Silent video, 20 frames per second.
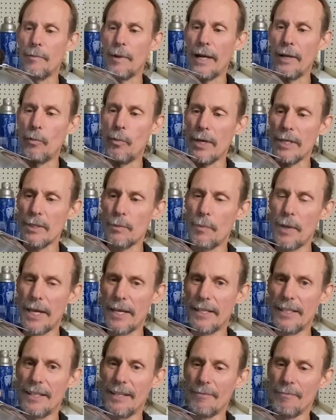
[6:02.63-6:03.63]
by West
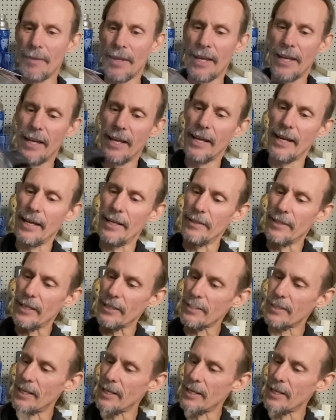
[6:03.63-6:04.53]
Bend. And yes,